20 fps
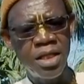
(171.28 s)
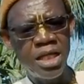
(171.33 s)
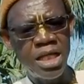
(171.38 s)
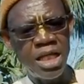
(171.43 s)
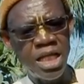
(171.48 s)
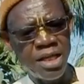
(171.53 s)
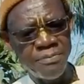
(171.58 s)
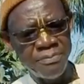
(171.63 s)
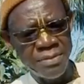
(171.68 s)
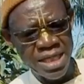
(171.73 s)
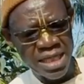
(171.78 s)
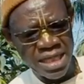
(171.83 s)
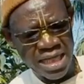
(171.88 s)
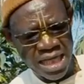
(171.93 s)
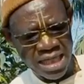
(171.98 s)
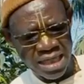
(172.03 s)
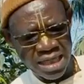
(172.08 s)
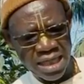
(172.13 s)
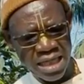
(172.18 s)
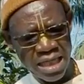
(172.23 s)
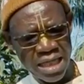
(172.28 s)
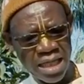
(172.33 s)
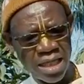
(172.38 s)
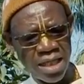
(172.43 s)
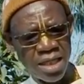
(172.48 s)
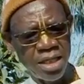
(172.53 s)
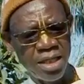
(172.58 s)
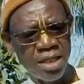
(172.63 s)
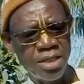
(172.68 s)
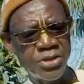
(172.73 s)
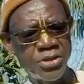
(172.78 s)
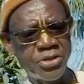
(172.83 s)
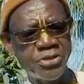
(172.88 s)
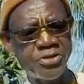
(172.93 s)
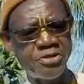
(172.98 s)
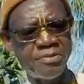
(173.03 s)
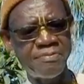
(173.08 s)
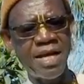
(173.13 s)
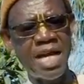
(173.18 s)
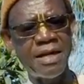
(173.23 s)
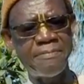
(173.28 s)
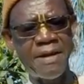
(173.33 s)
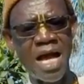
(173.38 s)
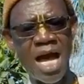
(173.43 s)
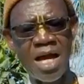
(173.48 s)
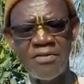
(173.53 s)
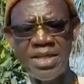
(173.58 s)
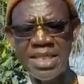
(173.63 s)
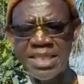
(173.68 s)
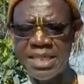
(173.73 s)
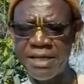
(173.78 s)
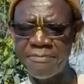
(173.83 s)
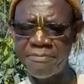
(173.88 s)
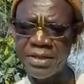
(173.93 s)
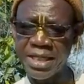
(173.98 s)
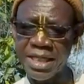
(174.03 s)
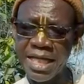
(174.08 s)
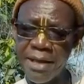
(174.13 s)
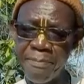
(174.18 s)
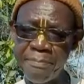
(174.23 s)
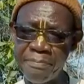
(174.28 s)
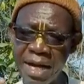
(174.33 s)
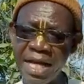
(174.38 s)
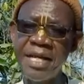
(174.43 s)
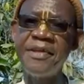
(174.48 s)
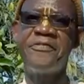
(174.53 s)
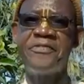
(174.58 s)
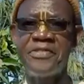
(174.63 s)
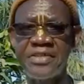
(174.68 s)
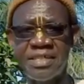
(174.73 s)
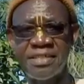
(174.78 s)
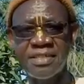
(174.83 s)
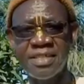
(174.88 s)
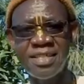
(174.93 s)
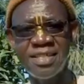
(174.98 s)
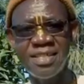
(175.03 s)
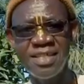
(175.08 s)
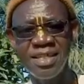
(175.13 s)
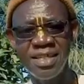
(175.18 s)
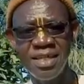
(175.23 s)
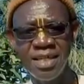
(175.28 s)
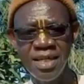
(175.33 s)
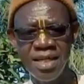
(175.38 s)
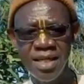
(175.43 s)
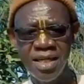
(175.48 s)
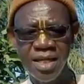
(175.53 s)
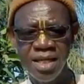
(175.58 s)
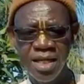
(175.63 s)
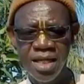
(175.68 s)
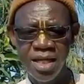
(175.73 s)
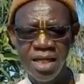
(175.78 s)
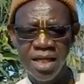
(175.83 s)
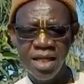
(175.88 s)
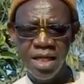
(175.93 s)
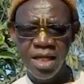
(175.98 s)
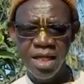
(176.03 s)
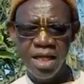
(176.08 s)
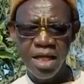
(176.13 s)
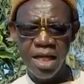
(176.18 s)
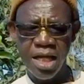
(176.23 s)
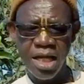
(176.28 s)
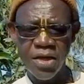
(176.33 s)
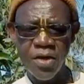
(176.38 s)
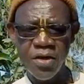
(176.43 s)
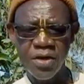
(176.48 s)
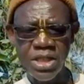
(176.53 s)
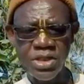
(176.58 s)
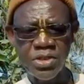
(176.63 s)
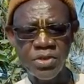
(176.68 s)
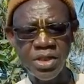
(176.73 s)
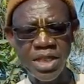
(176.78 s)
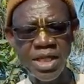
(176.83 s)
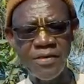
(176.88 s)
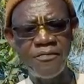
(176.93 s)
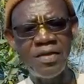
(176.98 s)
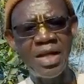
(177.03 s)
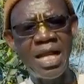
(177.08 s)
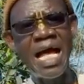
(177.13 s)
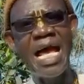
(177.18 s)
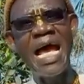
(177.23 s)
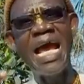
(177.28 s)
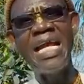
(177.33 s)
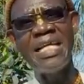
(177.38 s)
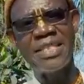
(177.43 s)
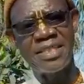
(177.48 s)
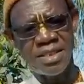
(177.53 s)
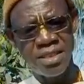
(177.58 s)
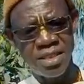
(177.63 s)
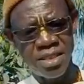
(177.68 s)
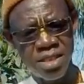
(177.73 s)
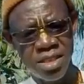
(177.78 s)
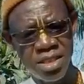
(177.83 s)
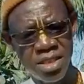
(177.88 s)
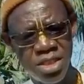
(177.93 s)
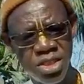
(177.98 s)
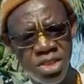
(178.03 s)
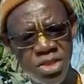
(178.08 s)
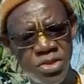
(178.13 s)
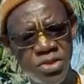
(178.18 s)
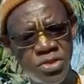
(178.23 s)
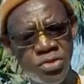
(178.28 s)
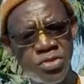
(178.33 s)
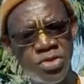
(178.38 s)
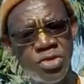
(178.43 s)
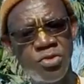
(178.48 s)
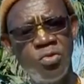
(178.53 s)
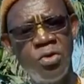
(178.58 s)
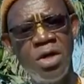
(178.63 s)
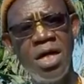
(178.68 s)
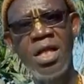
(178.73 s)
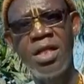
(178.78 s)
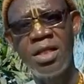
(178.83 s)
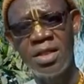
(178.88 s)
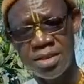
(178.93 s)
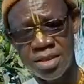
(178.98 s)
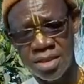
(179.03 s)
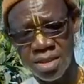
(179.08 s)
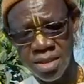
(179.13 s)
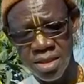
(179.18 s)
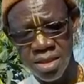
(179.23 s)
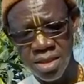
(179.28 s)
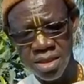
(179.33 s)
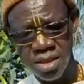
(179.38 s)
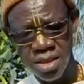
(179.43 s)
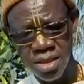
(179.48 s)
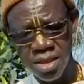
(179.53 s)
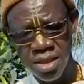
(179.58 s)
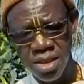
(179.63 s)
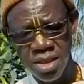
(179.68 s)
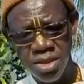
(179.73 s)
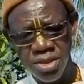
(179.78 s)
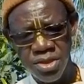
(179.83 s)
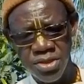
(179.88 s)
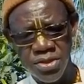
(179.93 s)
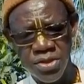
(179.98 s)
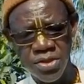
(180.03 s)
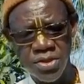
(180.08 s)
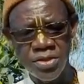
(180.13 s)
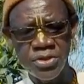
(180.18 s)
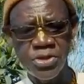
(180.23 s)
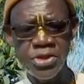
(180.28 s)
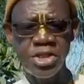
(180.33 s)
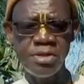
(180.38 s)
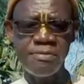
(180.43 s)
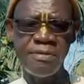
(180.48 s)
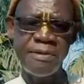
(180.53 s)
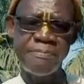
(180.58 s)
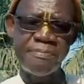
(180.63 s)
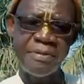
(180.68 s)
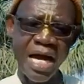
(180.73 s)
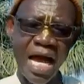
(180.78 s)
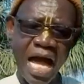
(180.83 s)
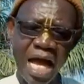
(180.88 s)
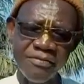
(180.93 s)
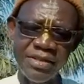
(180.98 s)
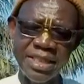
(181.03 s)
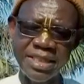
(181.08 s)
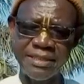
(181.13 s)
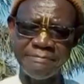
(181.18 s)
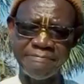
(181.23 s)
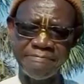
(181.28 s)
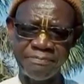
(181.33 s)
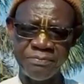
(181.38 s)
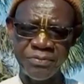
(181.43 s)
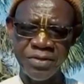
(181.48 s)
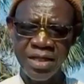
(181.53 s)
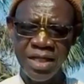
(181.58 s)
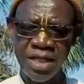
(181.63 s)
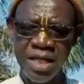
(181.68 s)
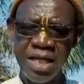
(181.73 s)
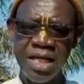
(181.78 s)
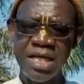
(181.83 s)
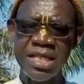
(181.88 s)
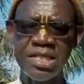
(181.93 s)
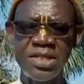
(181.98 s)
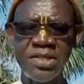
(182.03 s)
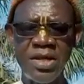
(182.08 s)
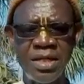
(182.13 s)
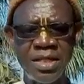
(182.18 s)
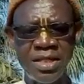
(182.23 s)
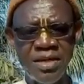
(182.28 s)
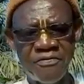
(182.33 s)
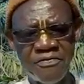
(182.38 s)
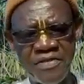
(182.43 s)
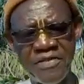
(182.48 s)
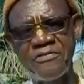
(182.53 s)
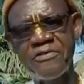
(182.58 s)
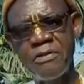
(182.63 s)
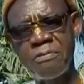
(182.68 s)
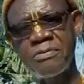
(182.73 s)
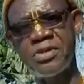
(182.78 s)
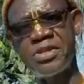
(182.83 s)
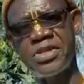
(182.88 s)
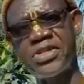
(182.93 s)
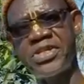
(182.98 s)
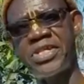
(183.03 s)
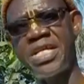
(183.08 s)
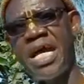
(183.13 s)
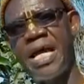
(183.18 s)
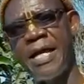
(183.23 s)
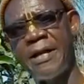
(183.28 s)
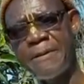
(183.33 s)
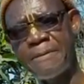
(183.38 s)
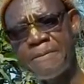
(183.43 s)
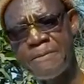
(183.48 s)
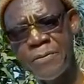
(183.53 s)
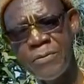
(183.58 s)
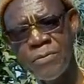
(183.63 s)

immediately Srimad Bhagavatam became manifest in order to give light to the world. So Srimad Bhagavatam is not different from Krishna.